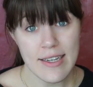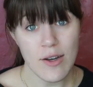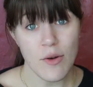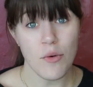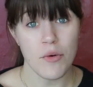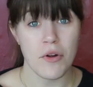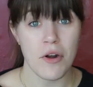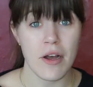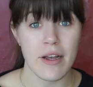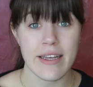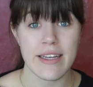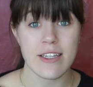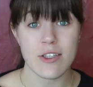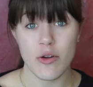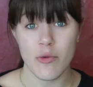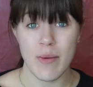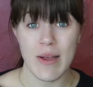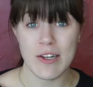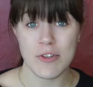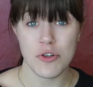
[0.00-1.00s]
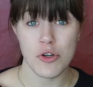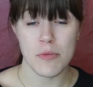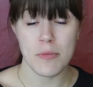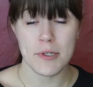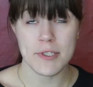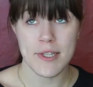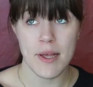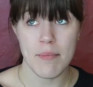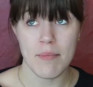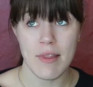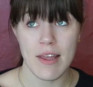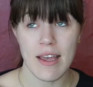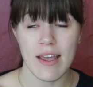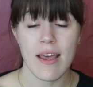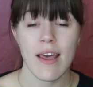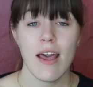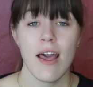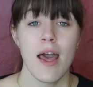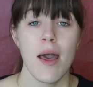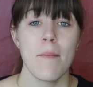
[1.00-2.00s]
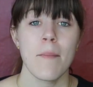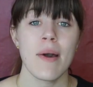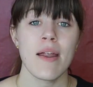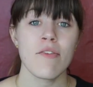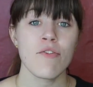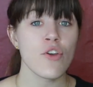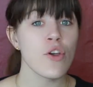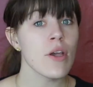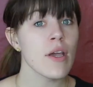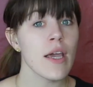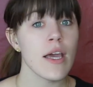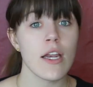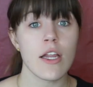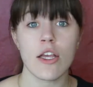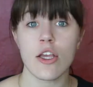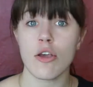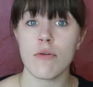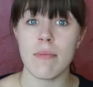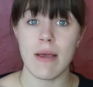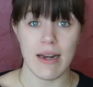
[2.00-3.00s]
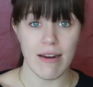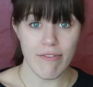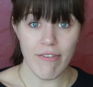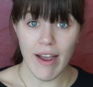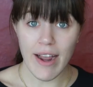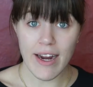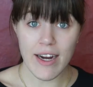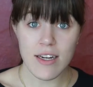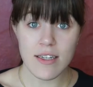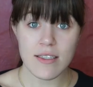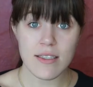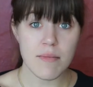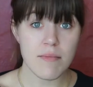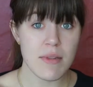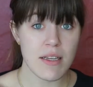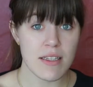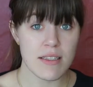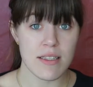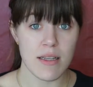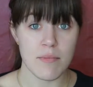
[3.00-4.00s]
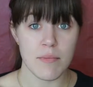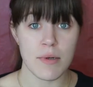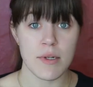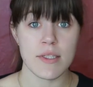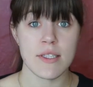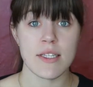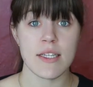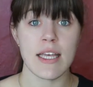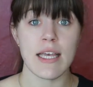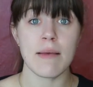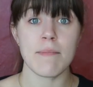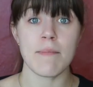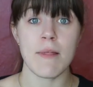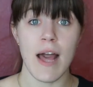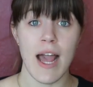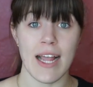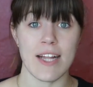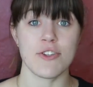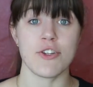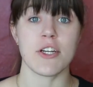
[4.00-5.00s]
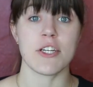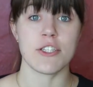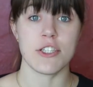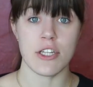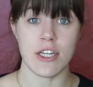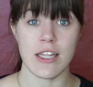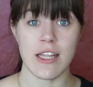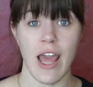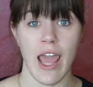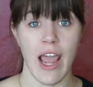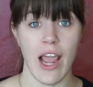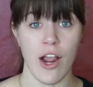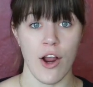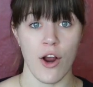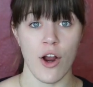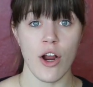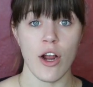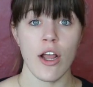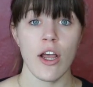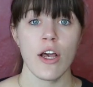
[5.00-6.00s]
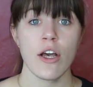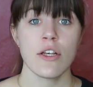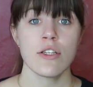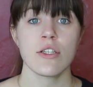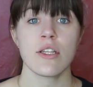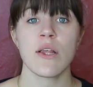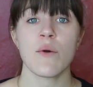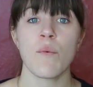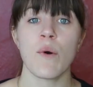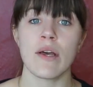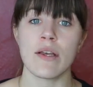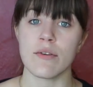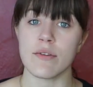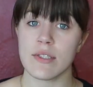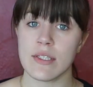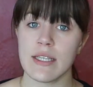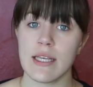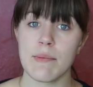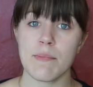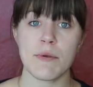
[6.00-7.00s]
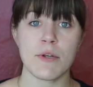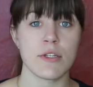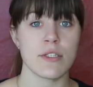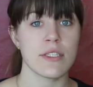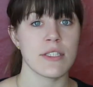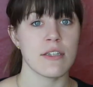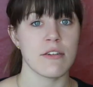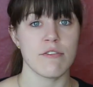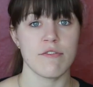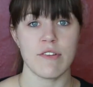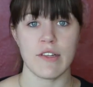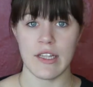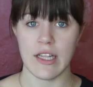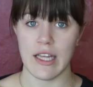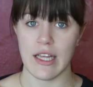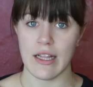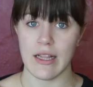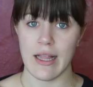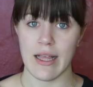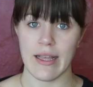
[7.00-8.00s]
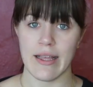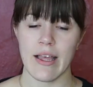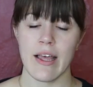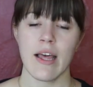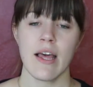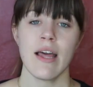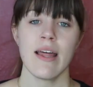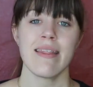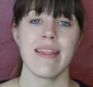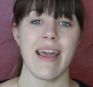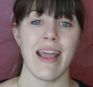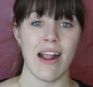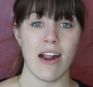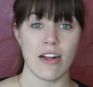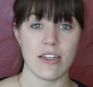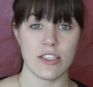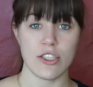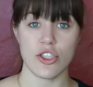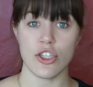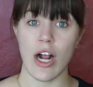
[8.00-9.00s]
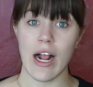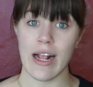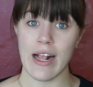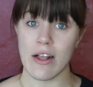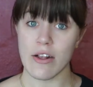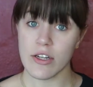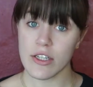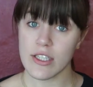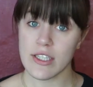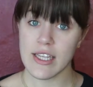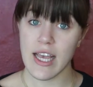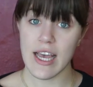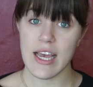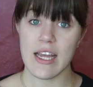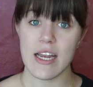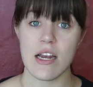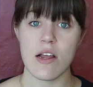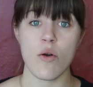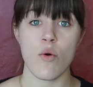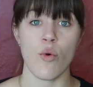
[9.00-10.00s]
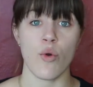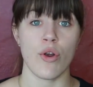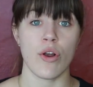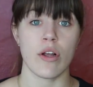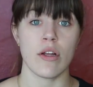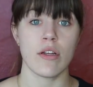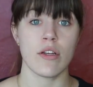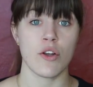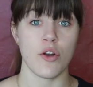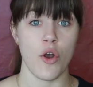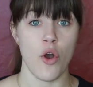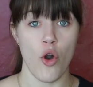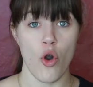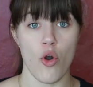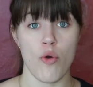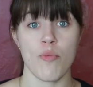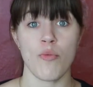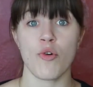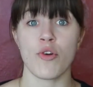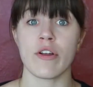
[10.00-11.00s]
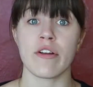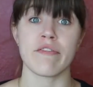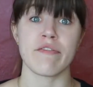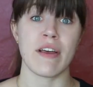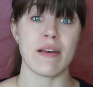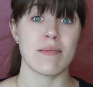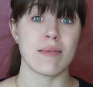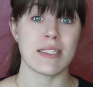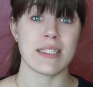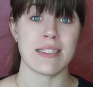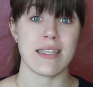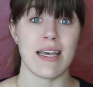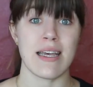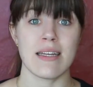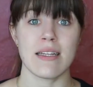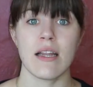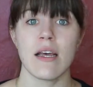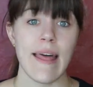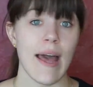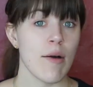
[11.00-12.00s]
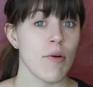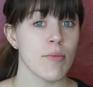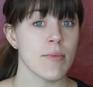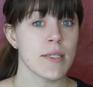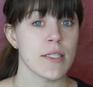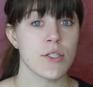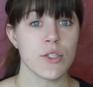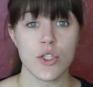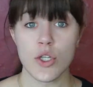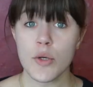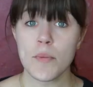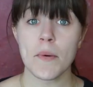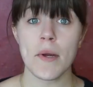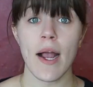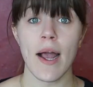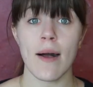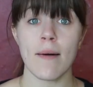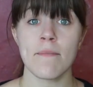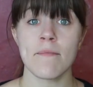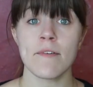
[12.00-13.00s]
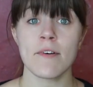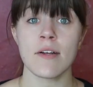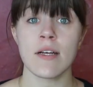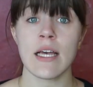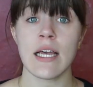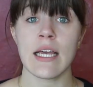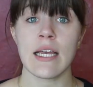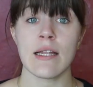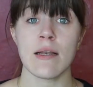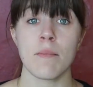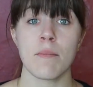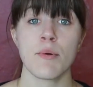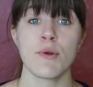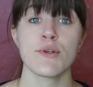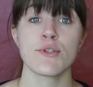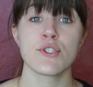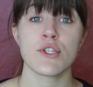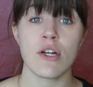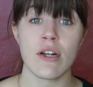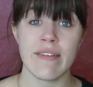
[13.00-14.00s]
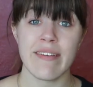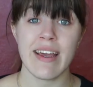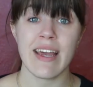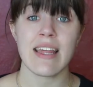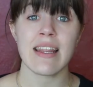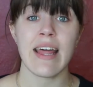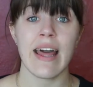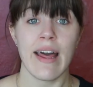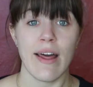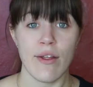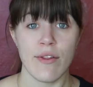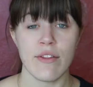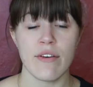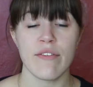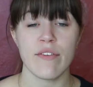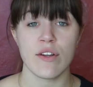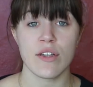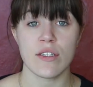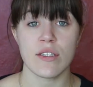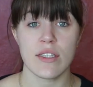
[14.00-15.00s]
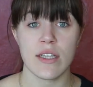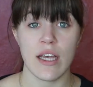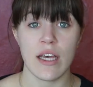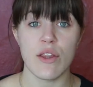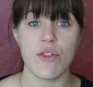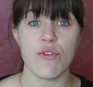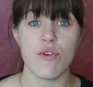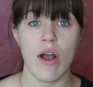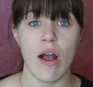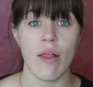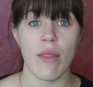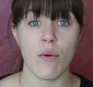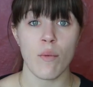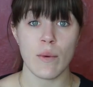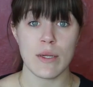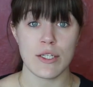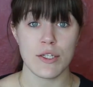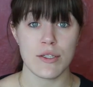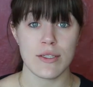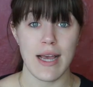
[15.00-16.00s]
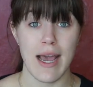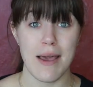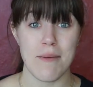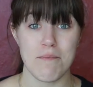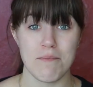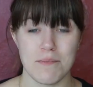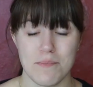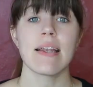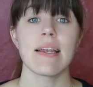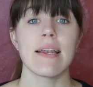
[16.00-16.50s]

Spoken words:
or not heat your bedroom or something. But if you can get a humidifier, something simple to keep the hydration in the air so that while you sleep you're still feeling like the air isn't drying out your skin or your home or your family's skin, that will be super helpful in preserving the health of your skin throughout the winter time.